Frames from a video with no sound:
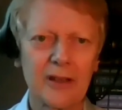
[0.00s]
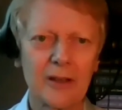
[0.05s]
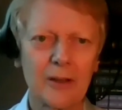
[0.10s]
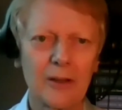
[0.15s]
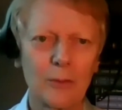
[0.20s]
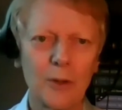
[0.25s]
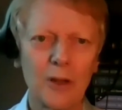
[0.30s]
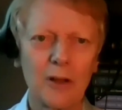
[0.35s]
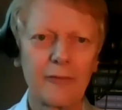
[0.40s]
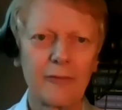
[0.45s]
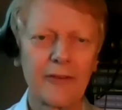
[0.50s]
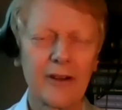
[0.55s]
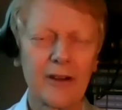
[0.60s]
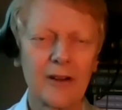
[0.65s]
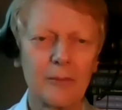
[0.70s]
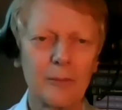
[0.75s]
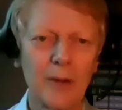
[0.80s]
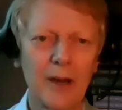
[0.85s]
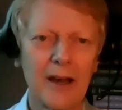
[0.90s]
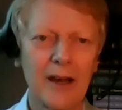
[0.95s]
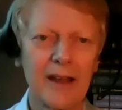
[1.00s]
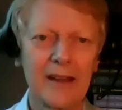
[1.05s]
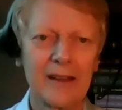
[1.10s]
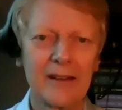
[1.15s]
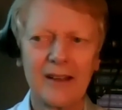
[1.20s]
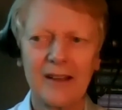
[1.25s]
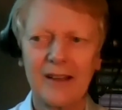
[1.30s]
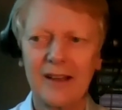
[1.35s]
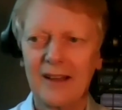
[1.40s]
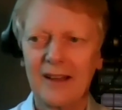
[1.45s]
welfare in
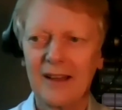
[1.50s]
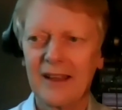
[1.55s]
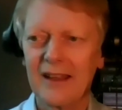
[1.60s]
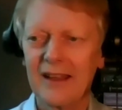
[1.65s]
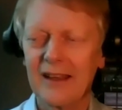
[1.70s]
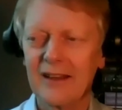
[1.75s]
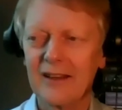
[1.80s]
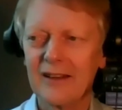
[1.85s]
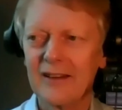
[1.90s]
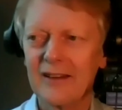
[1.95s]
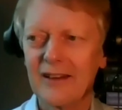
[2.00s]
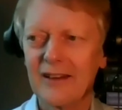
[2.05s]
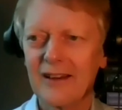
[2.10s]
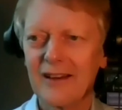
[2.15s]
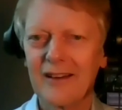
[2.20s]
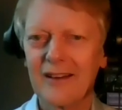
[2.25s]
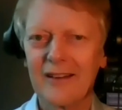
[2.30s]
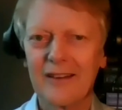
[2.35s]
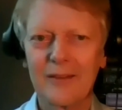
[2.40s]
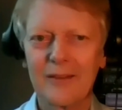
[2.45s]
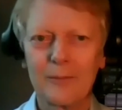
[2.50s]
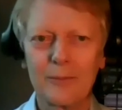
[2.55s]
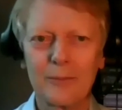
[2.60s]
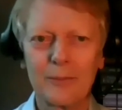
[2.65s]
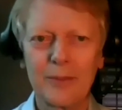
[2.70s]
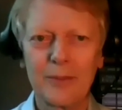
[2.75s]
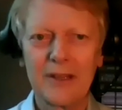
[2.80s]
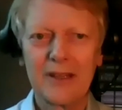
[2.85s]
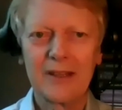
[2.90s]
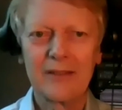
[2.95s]
mind, and
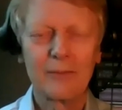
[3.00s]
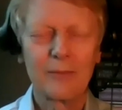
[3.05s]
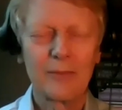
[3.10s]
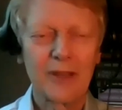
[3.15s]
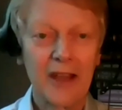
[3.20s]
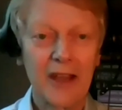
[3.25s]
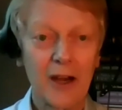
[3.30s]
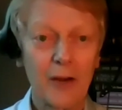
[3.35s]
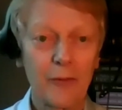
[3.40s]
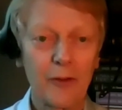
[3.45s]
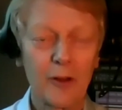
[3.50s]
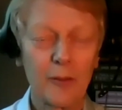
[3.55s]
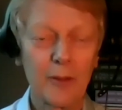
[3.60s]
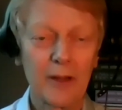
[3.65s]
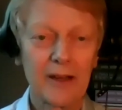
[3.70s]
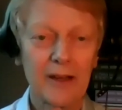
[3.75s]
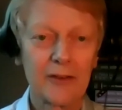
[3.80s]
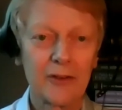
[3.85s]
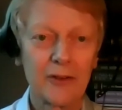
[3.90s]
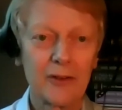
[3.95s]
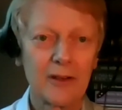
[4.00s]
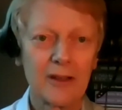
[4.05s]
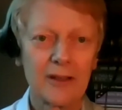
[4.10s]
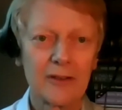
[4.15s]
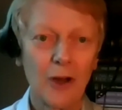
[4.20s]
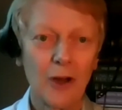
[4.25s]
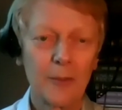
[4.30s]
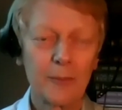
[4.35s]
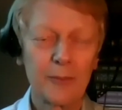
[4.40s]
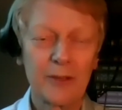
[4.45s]
be careful about
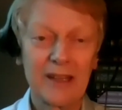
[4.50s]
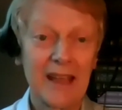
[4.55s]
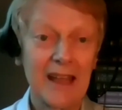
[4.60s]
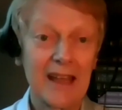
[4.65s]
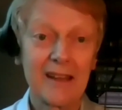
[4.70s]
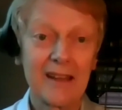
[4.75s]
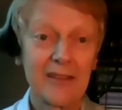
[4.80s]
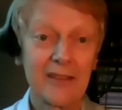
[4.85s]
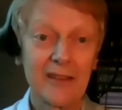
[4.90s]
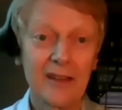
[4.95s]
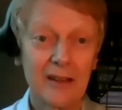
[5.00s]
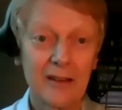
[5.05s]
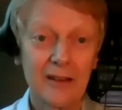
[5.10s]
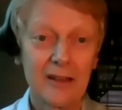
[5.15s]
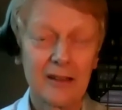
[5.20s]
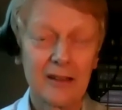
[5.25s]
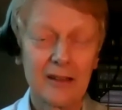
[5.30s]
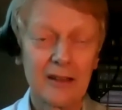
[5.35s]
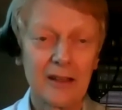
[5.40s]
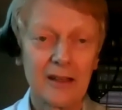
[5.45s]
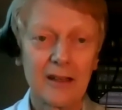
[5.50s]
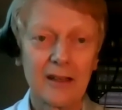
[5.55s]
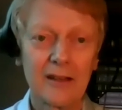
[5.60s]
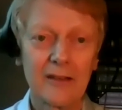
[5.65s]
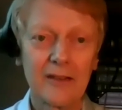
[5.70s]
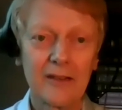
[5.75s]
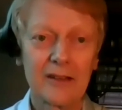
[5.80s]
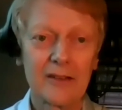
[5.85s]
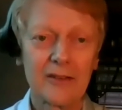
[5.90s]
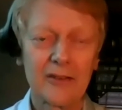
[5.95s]
adopting anything
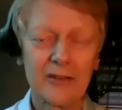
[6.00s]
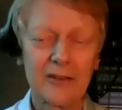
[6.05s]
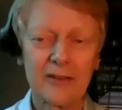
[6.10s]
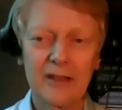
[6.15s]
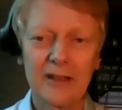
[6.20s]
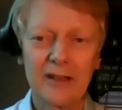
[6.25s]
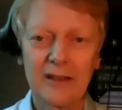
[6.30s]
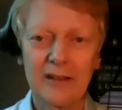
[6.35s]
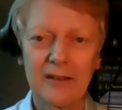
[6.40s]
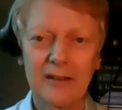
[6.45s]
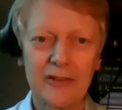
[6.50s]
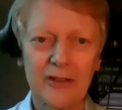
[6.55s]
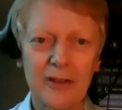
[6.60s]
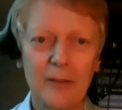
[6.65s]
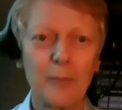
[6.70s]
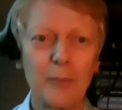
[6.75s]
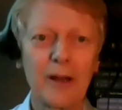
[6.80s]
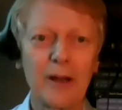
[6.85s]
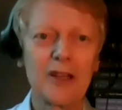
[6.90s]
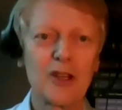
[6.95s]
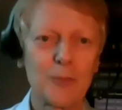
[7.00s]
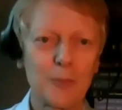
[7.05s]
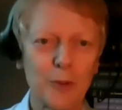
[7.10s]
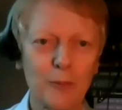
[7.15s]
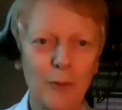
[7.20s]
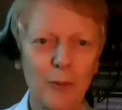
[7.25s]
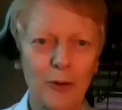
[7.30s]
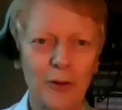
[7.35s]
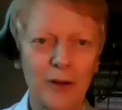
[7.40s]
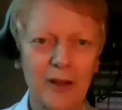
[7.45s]
that somebody's
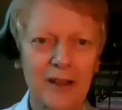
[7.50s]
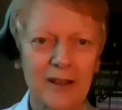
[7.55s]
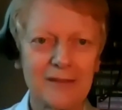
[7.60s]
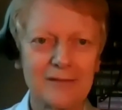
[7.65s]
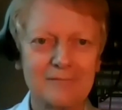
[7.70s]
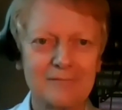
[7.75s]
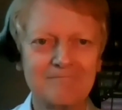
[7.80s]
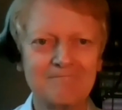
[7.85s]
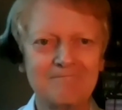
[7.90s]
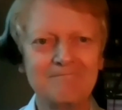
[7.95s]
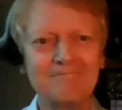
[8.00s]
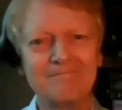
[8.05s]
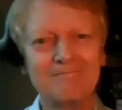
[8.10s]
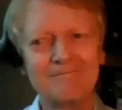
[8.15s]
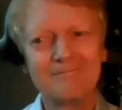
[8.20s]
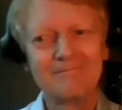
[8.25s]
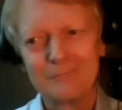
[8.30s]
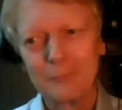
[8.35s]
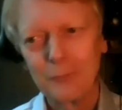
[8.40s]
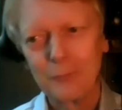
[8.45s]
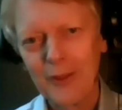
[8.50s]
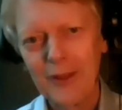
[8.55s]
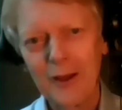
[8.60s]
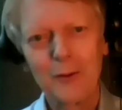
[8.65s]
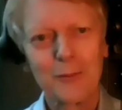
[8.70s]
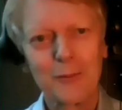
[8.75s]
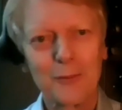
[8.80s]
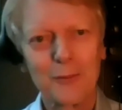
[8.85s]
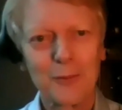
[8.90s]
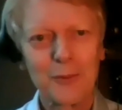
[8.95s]
promoting
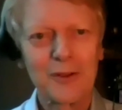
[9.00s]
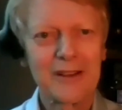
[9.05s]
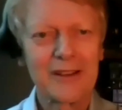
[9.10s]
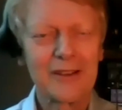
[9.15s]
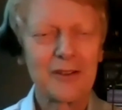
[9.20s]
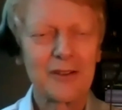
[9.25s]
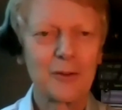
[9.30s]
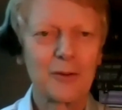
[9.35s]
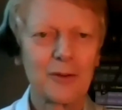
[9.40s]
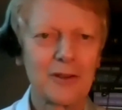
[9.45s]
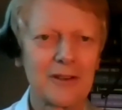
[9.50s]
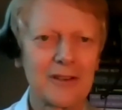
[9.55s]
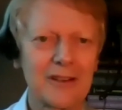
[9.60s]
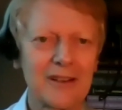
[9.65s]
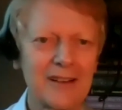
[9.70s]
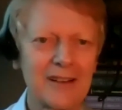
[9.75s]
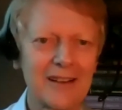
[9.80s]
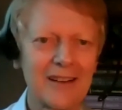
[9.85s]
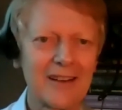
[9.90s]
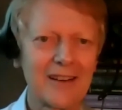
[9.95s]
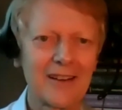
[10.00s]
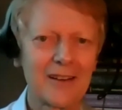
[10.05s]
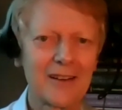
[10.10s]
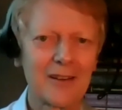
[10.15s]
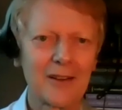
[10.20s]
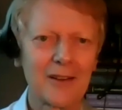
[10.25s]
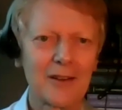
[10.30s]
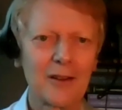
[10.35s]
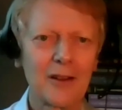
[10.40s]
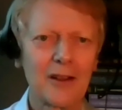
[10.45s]
without really doing
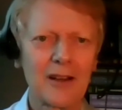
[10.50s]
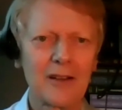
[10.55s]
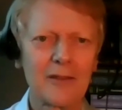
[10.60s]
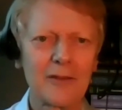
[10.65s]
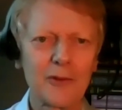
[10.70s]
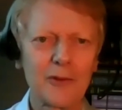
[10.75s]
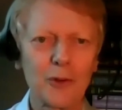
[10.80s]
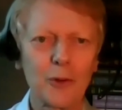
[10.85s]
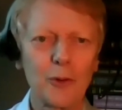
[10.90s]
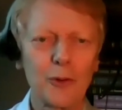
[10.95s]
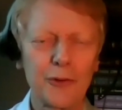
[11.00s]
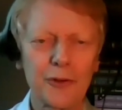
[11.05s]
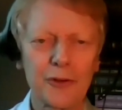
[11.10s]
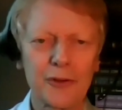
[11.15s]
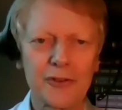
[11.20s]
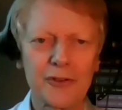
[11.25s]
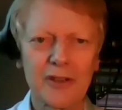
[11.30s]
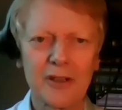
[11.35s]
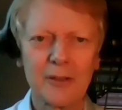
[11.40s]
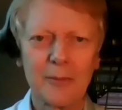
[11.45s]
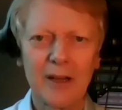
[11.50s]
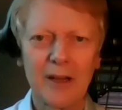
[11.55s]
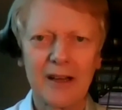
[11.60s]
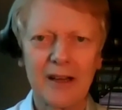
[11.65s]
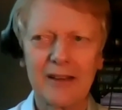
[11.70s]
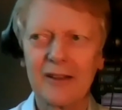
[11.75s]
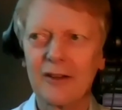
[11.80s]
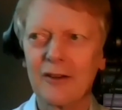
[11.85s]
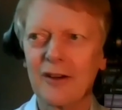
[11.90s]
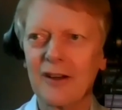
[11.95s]
a lot of soul searching about
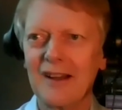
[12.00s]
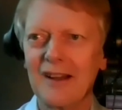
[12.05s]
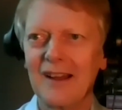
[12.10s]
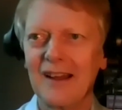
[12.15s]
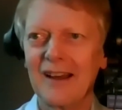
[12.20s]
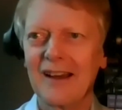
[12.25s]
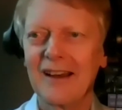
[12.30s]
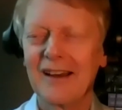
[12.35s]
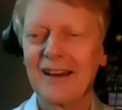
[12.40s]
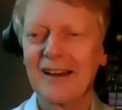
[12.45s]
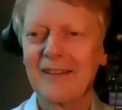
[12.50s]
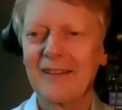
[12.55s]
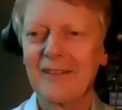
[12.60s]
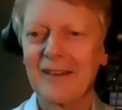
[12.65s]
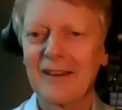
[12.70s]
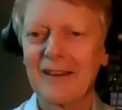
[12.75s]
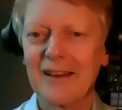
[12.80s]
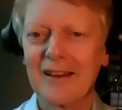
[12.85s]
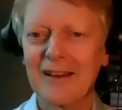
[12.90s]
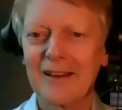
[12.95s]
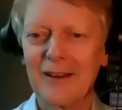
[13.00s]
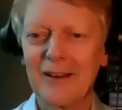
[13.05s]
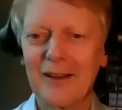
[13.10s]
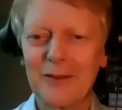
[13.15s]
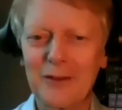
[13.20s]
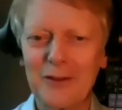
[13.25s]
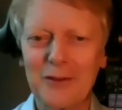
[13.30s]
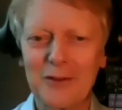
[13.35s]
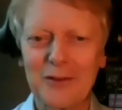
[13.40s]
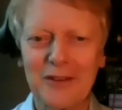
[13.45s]
it. I
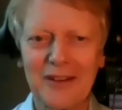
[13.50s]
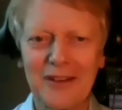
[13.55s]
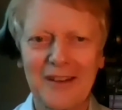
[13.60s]
got this